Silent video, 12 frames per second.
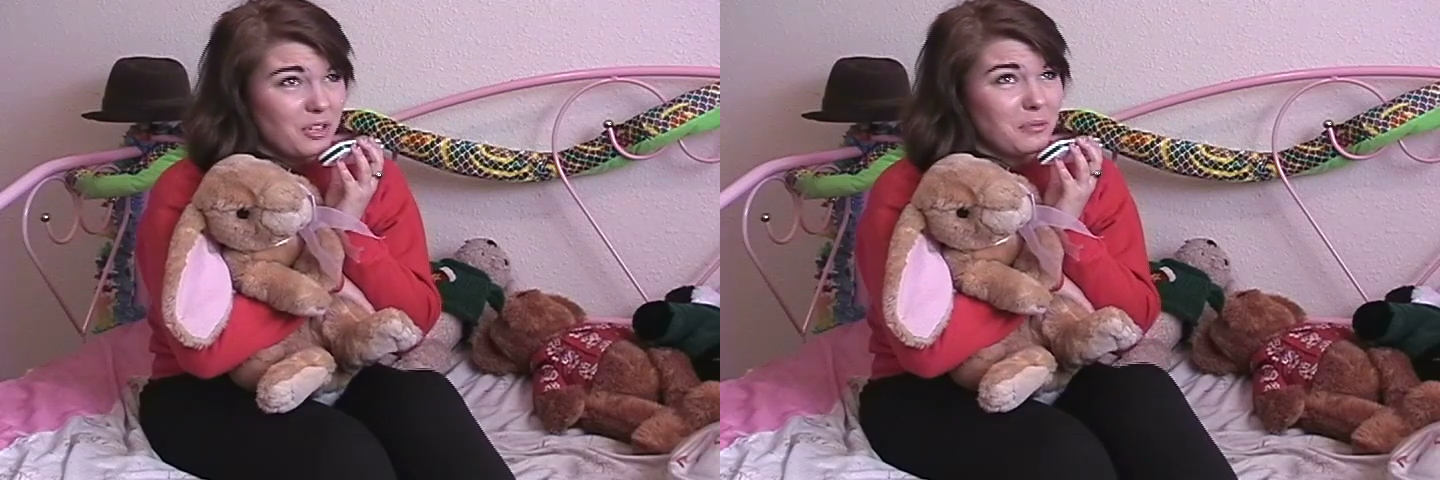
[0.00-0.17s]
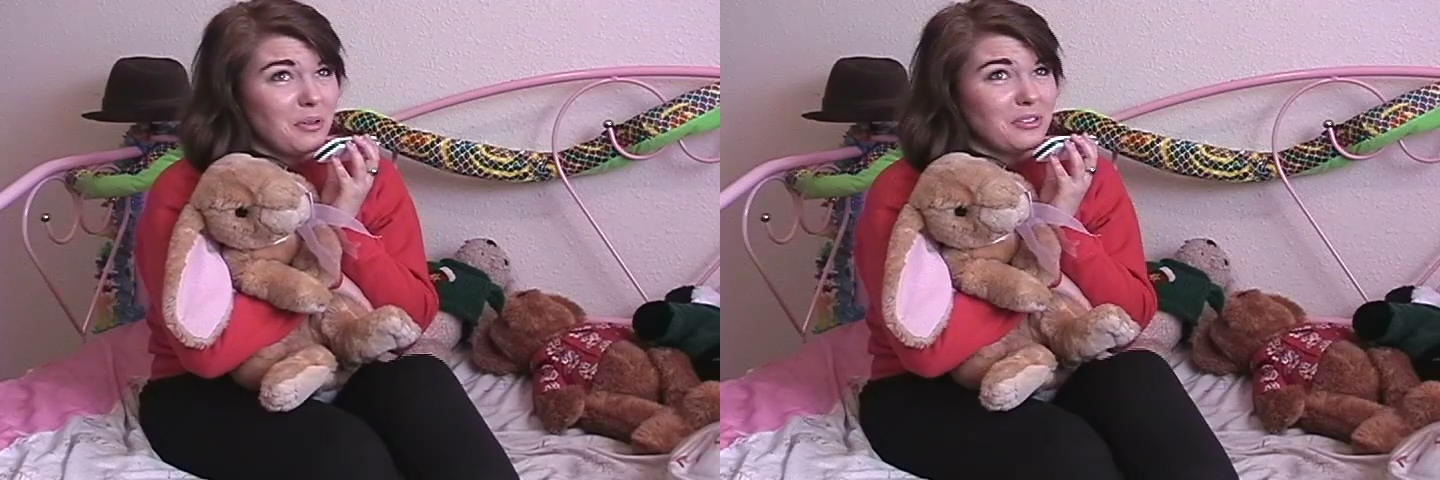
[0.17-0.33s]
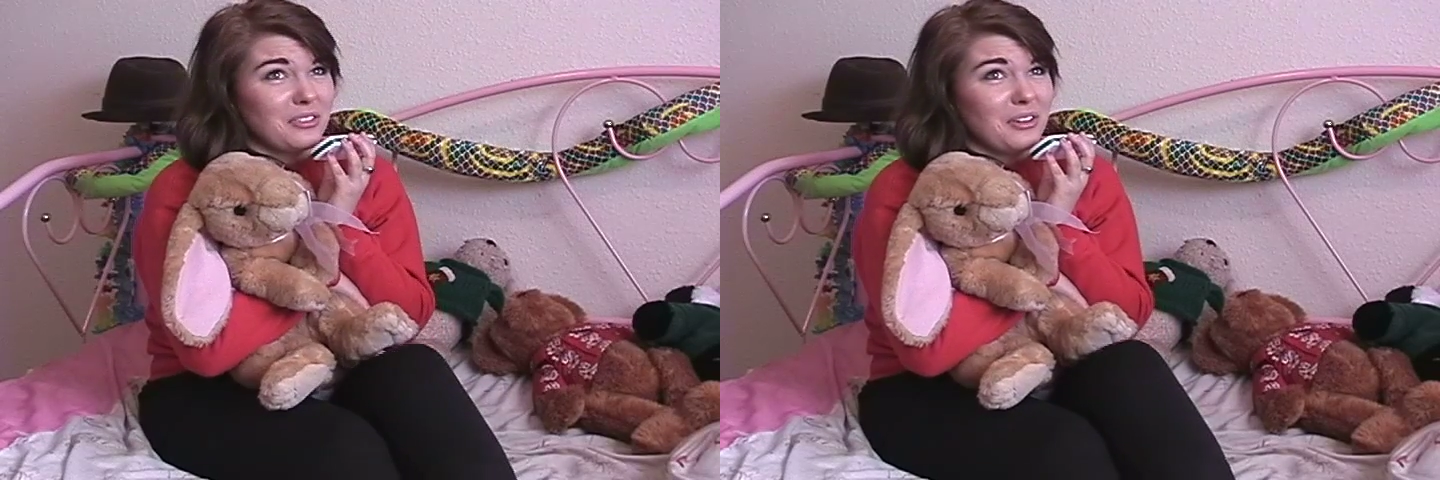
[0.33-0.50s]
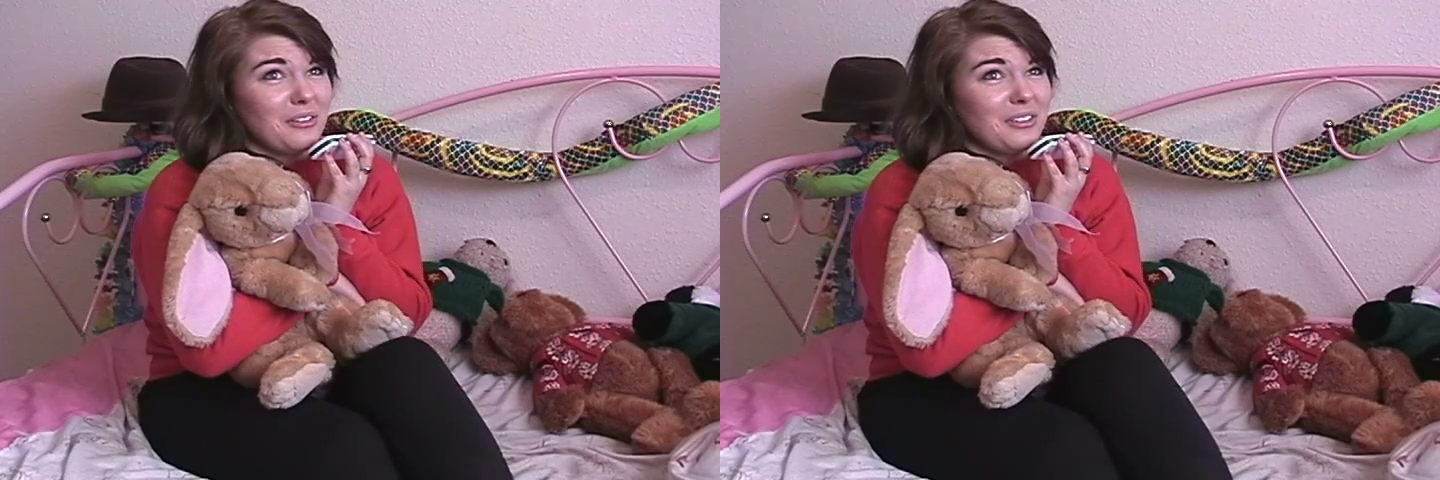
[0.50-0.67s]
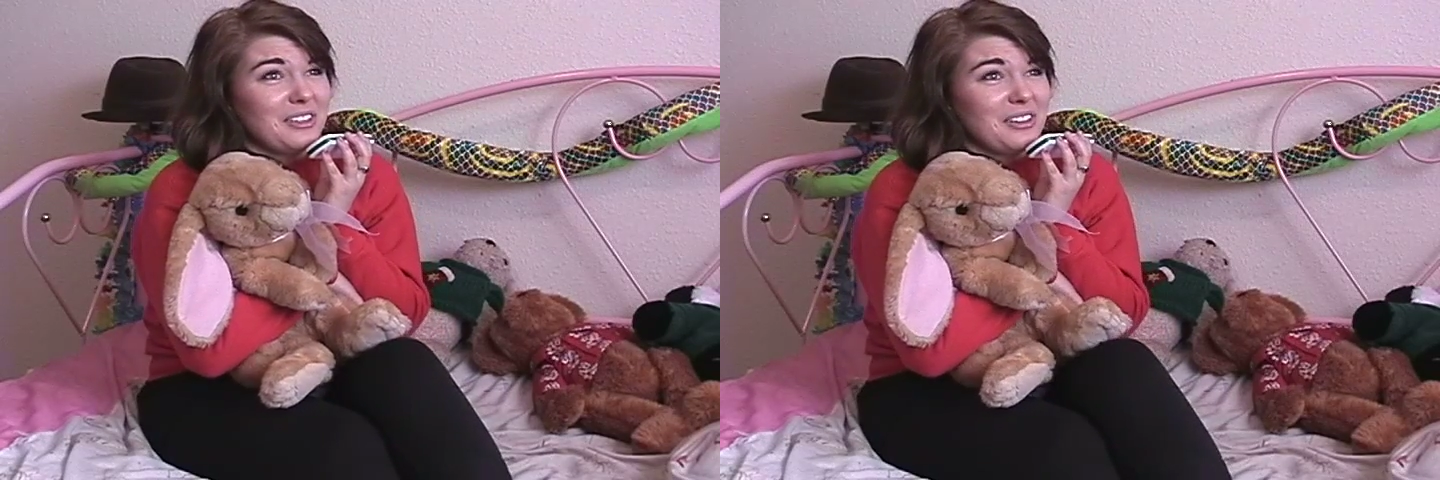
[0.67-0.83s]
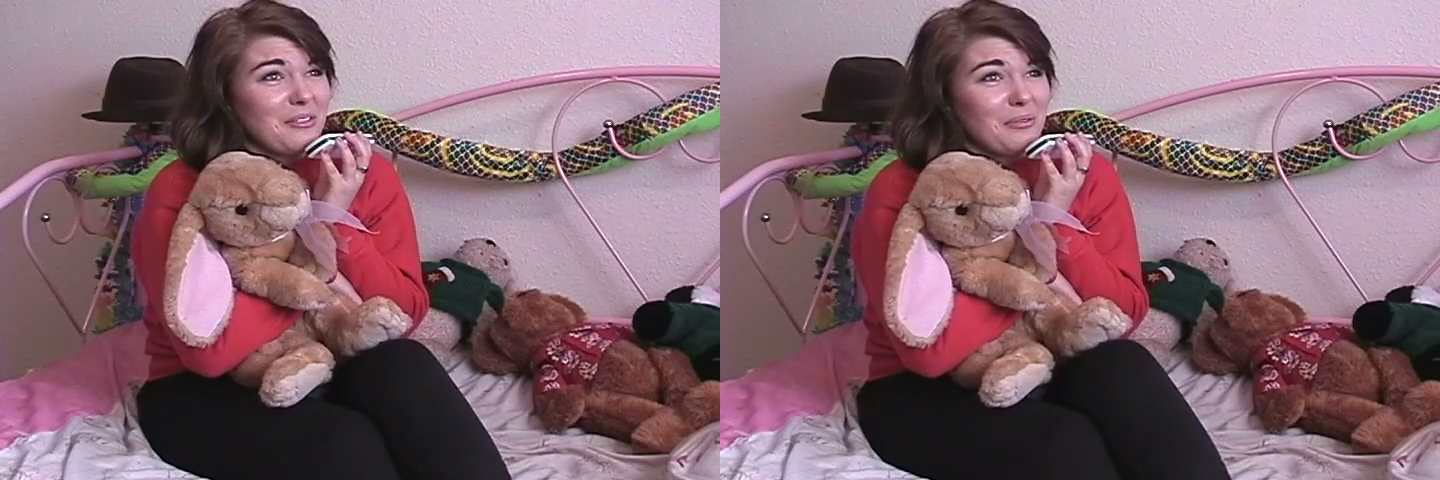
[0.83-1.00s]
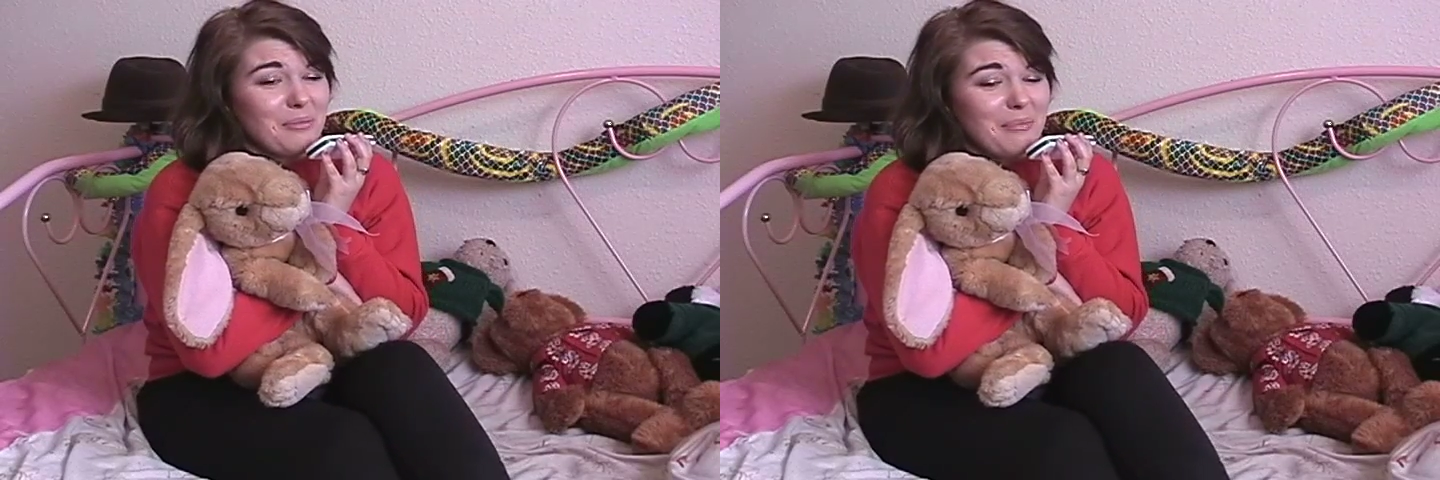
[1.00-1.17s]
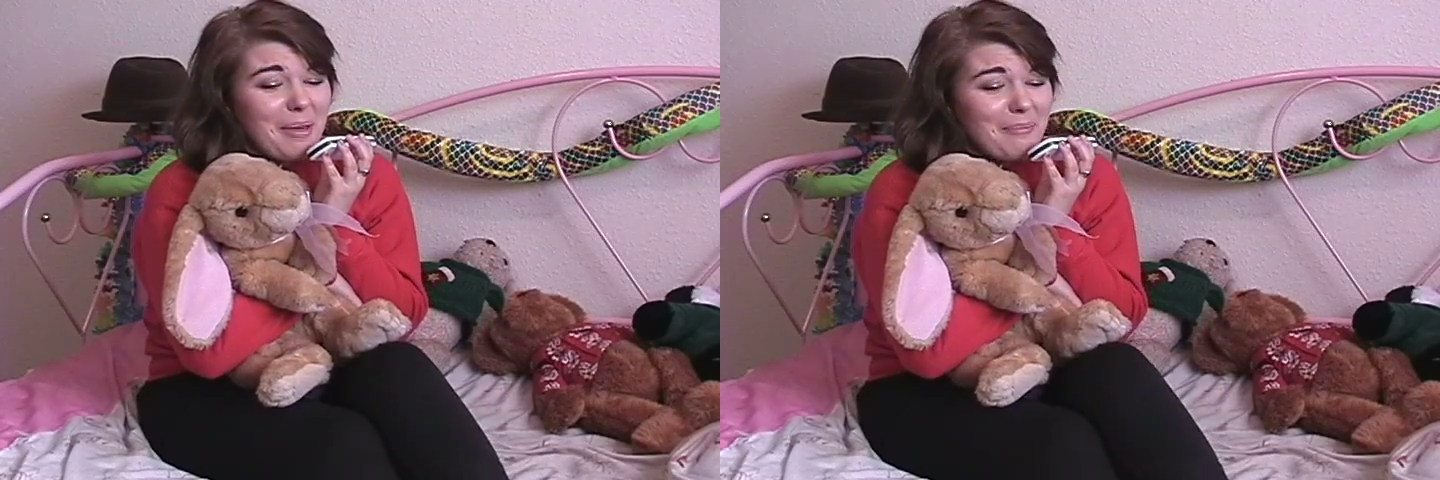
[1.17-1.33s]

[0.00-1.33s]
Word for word: supposed to go to dinner with my